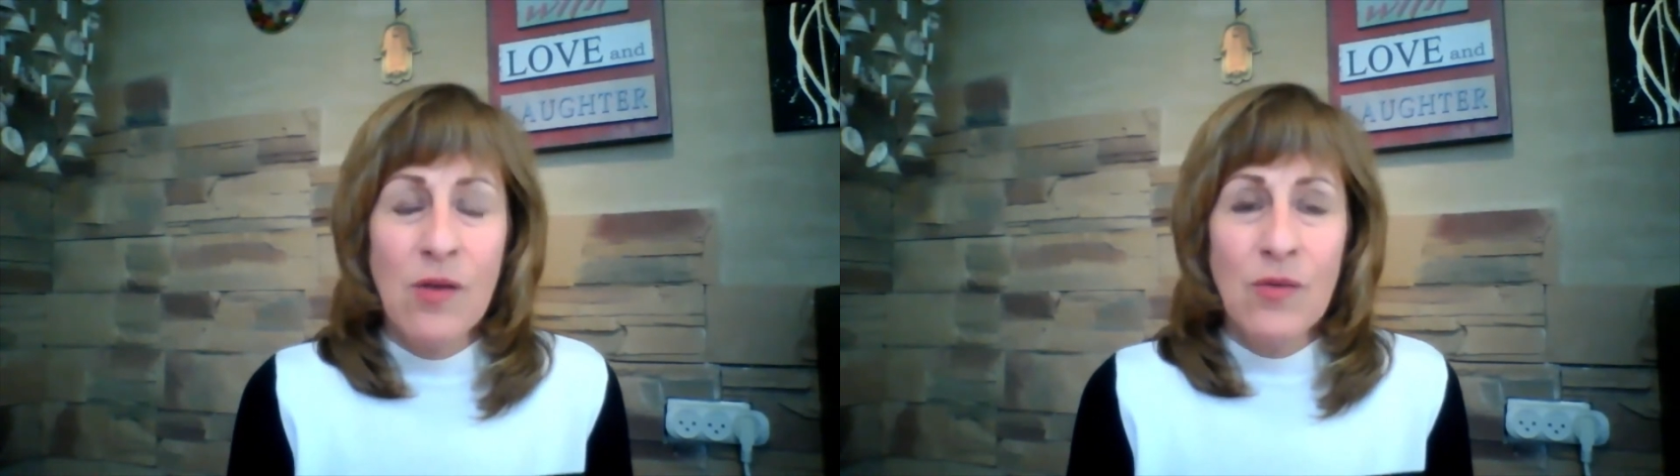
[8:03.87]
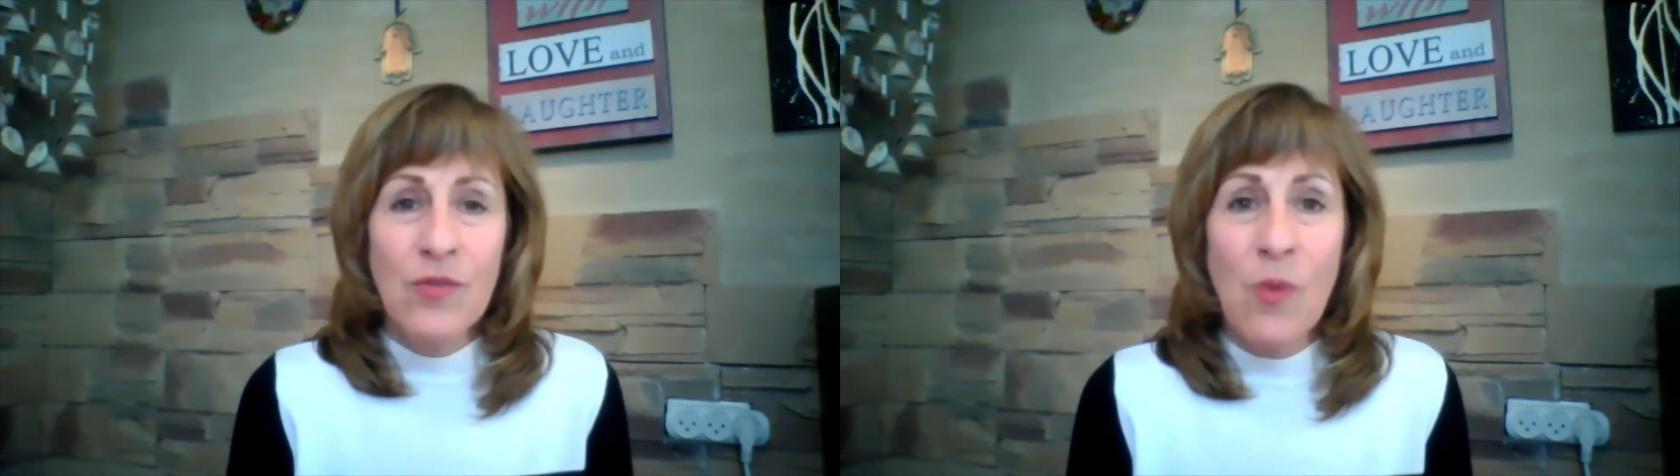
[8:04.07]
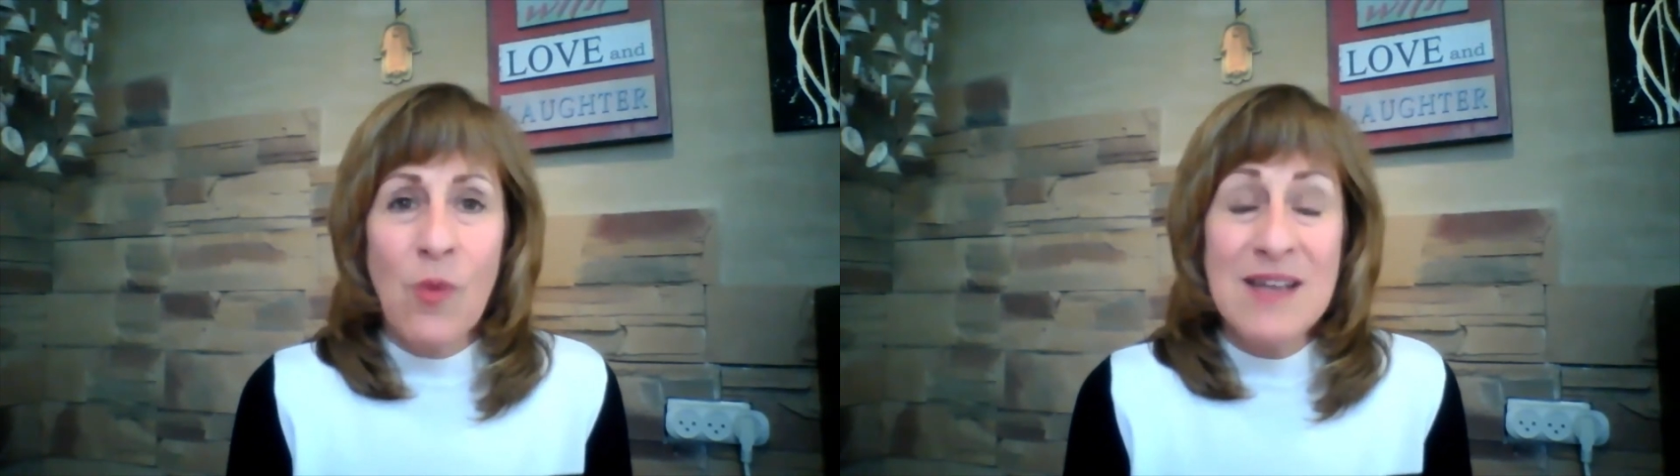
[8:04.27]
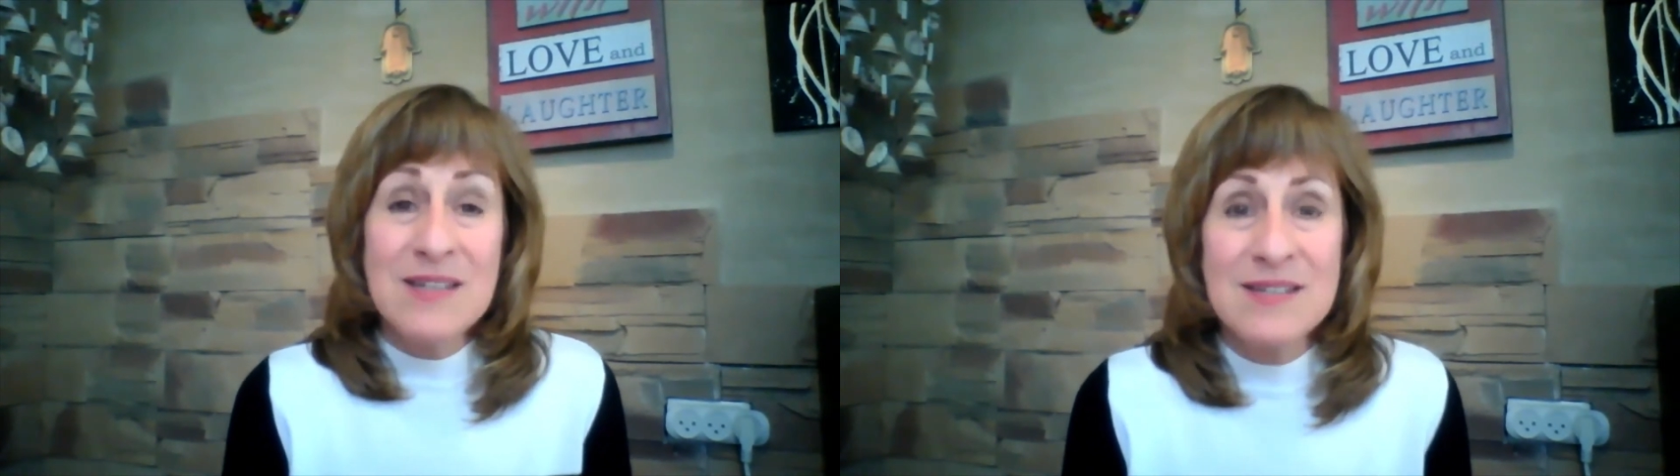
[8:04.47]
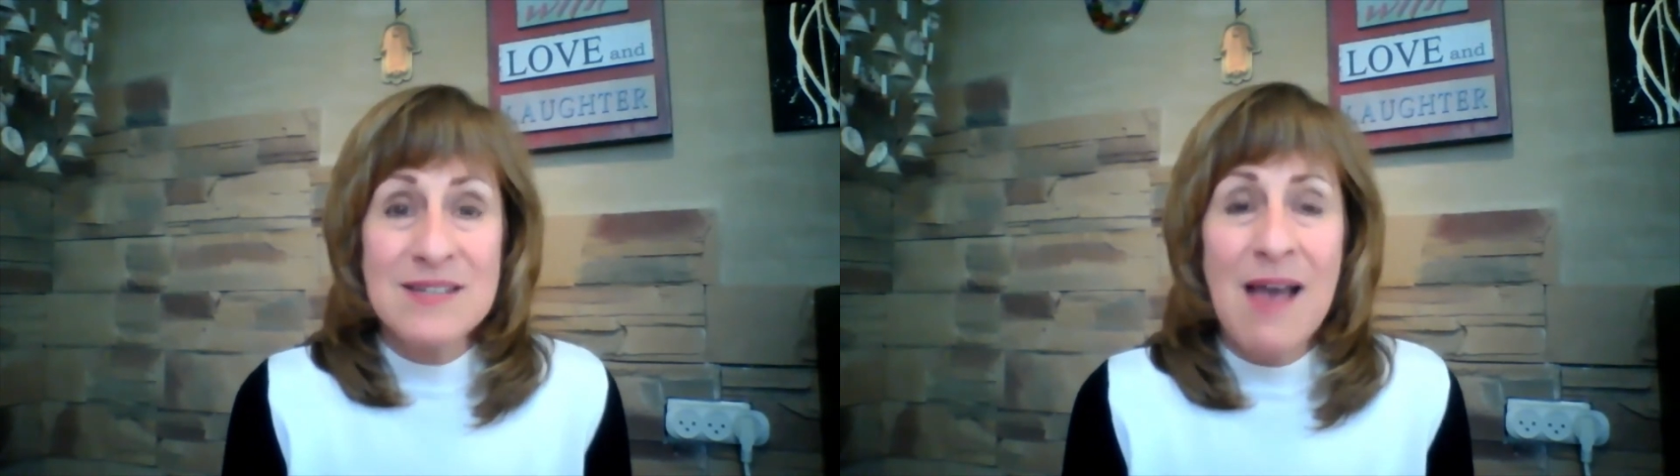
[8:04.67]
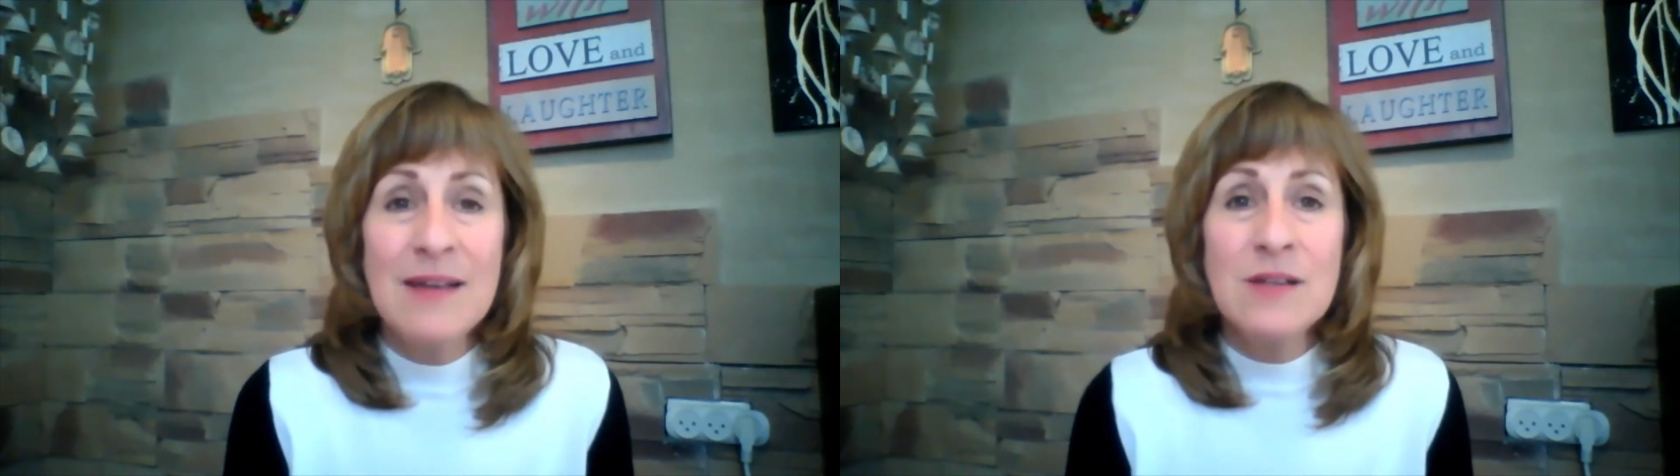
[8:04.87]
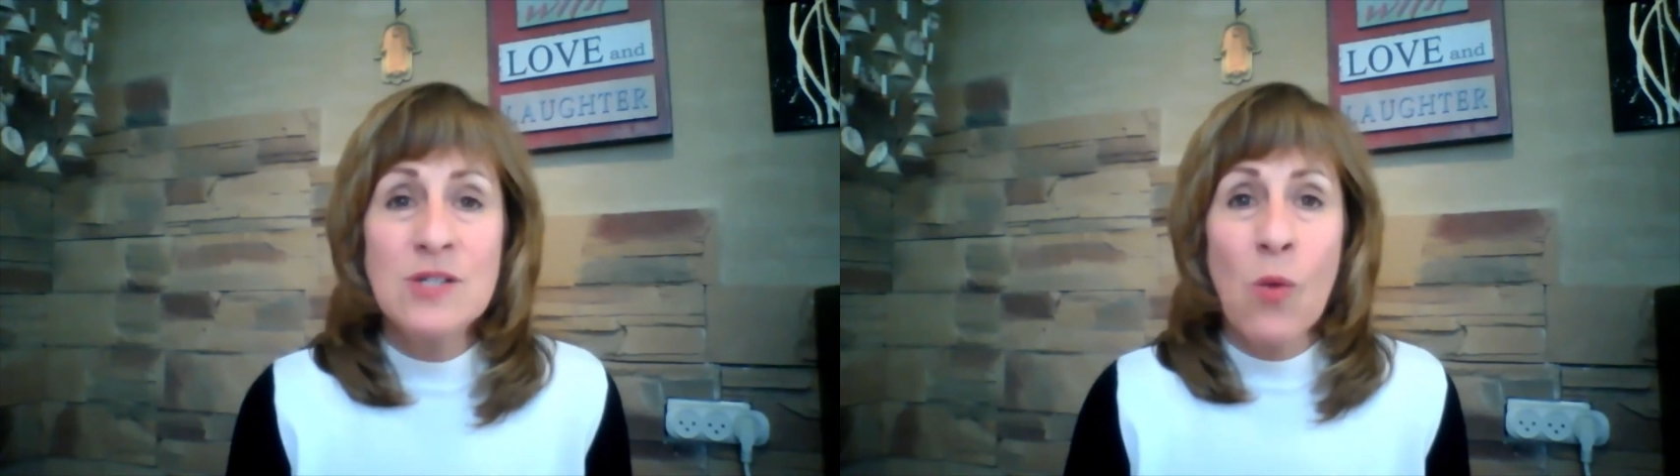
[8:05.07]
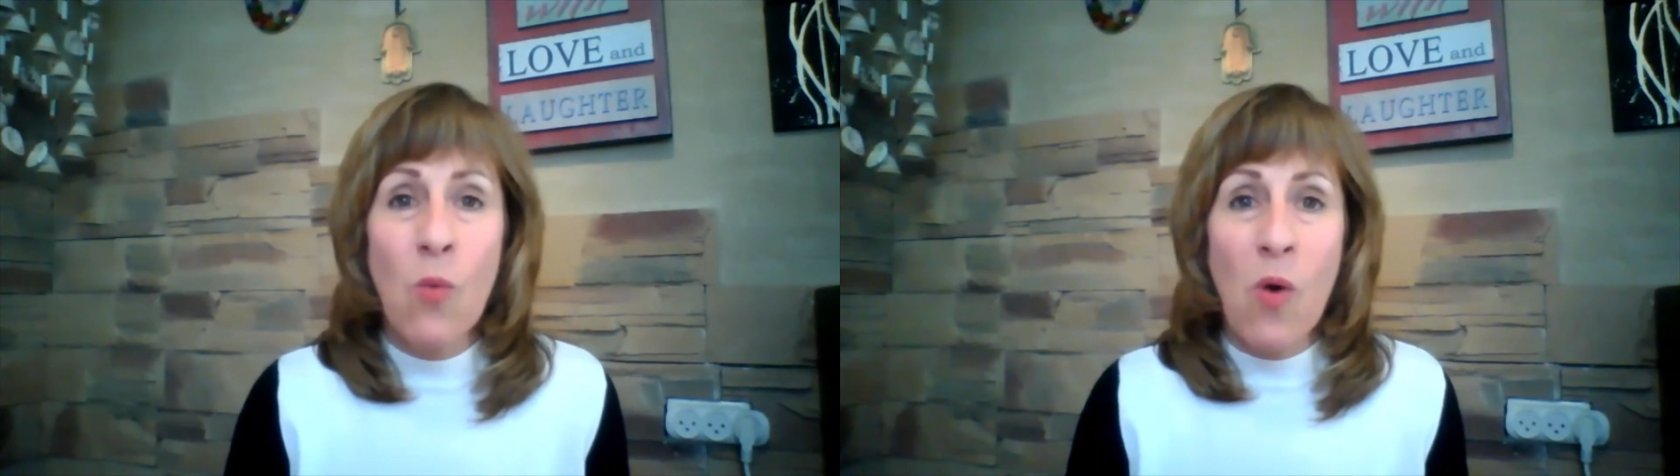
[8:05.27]
So I decided
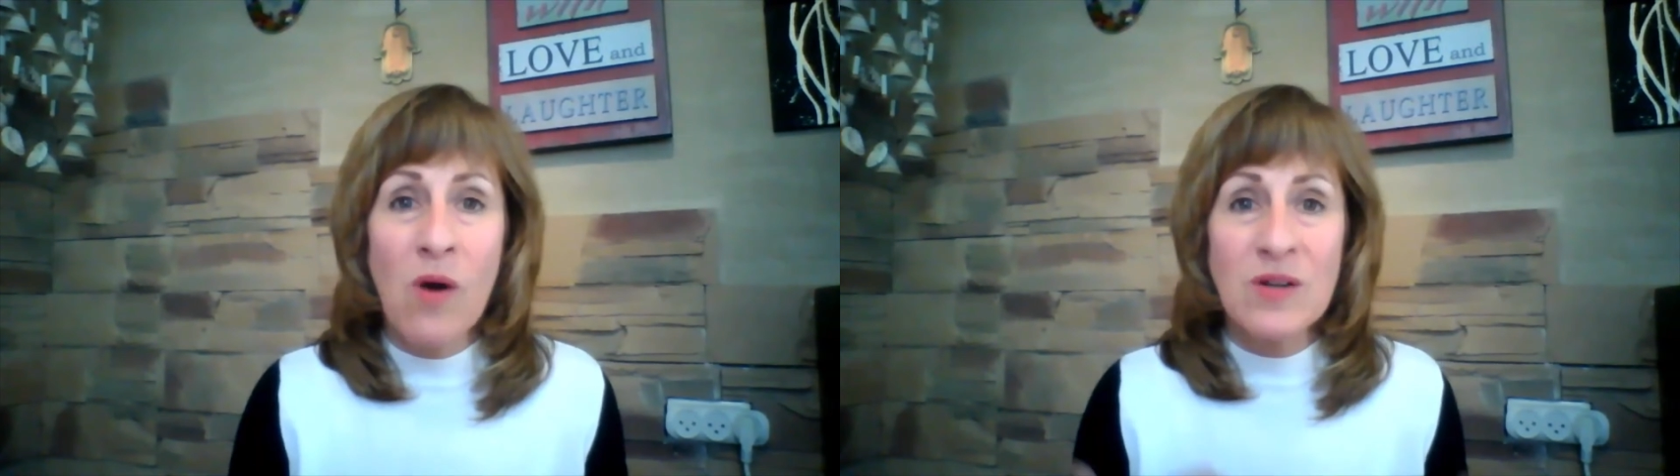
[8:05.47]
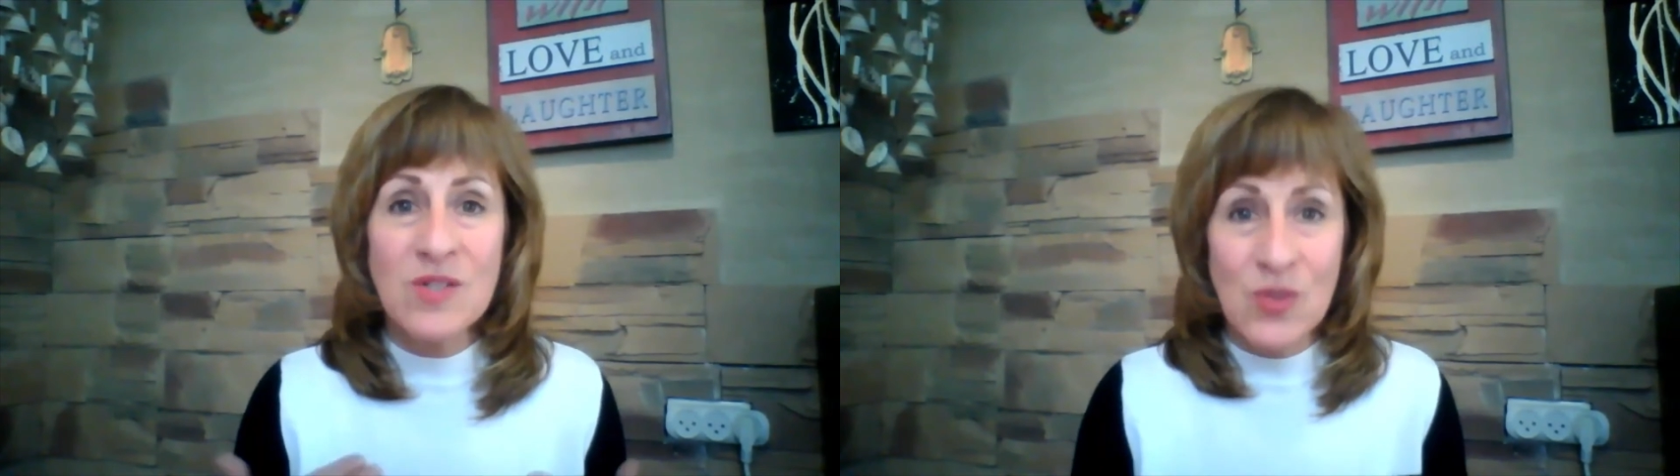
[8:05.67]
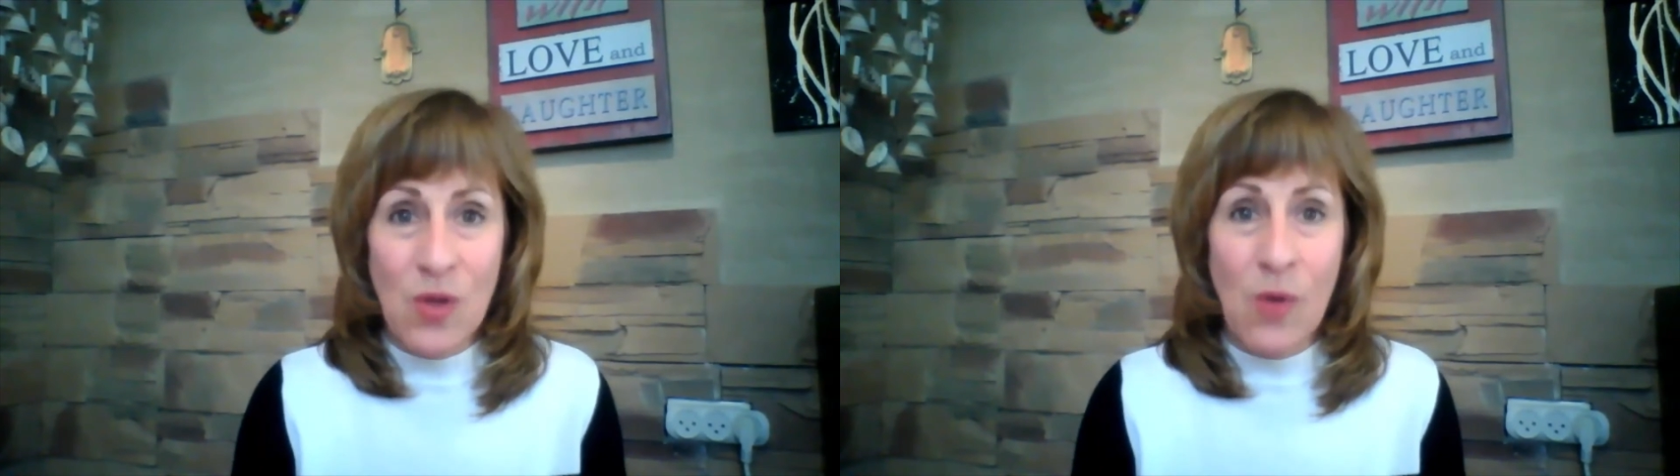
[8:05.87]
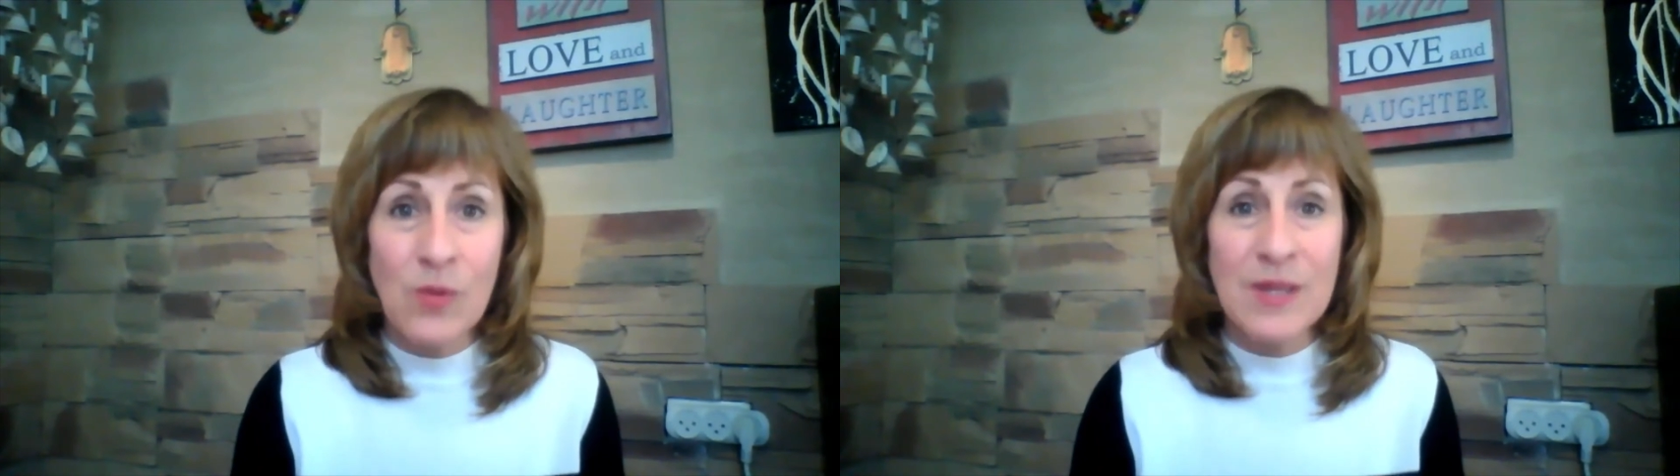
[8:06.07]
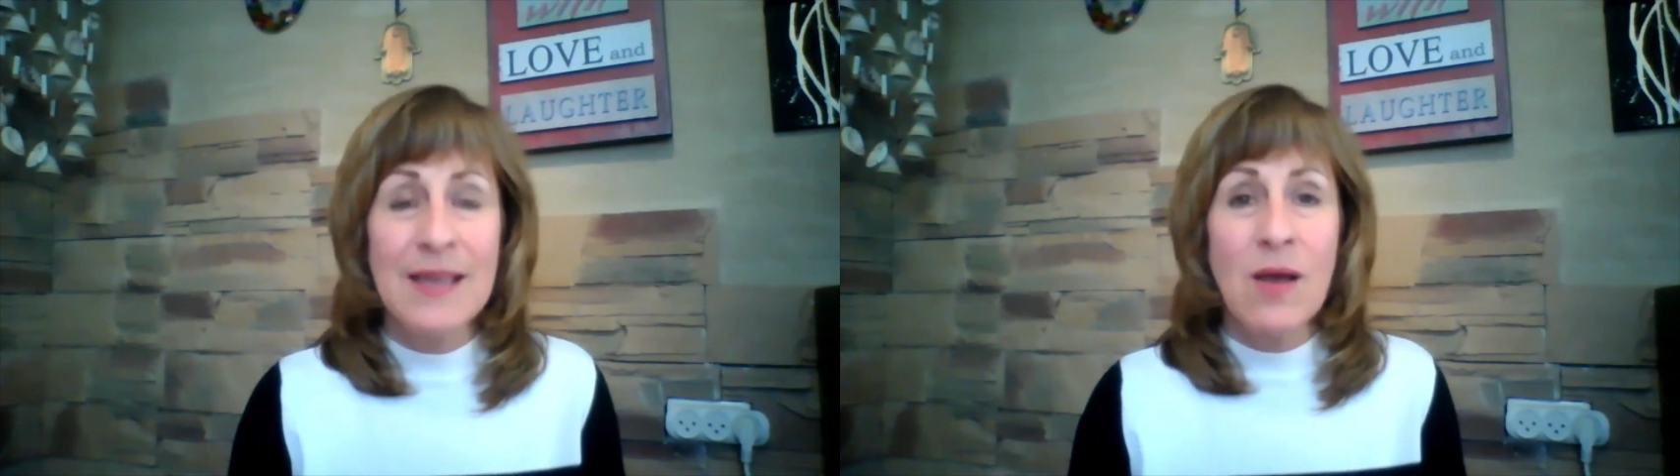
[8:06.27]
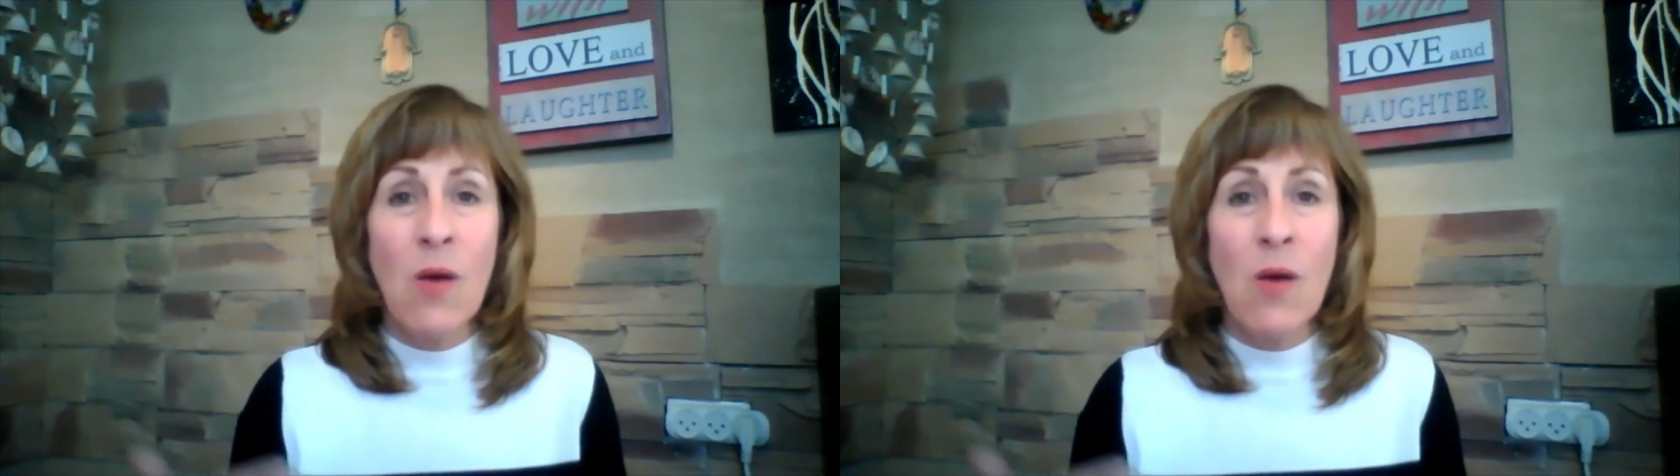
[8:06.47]
to walk slowly